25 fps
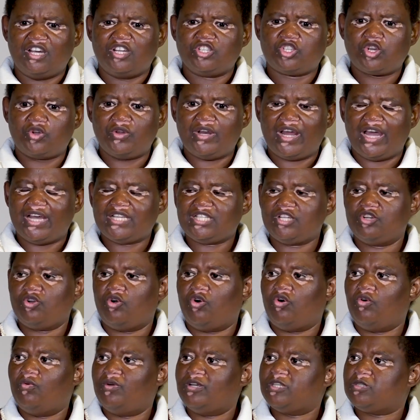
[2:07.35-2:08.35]
So it hasn't
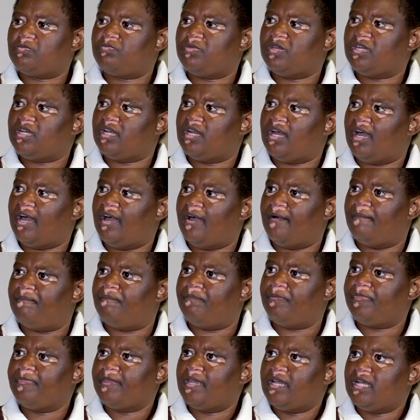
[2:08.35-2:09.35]
always been
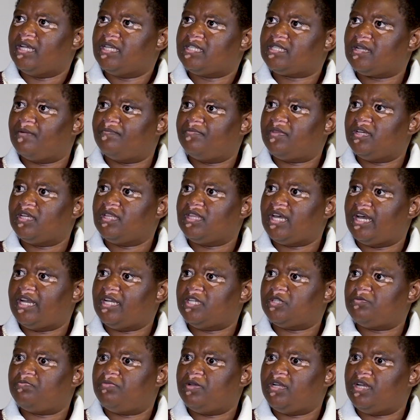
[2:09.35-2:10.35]
something that
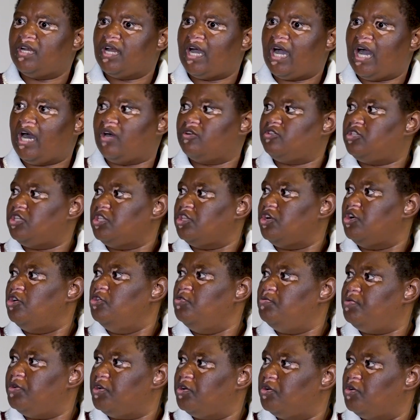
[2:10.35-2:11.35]
has been out in the
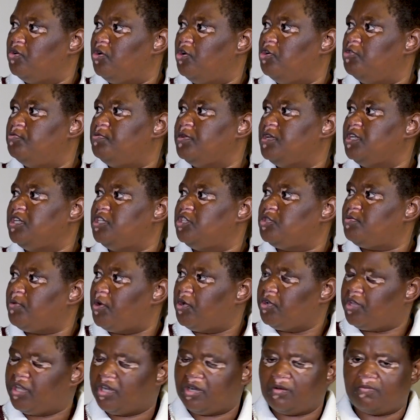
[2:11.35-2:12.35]
open or openly
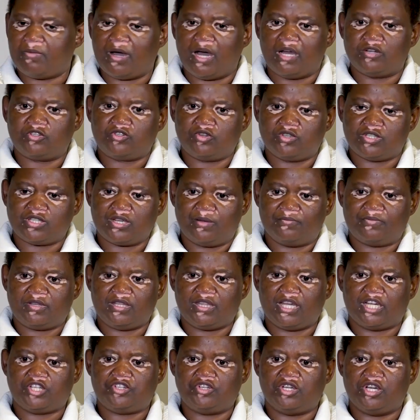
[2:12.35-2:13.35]
spoken about or
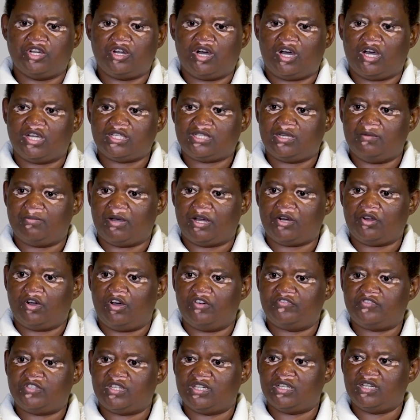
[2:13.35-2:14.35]
something that you get asked about
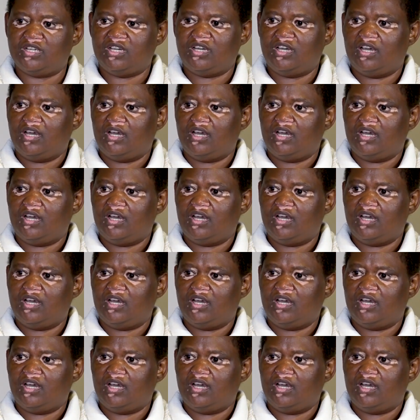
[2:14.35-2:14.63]
often.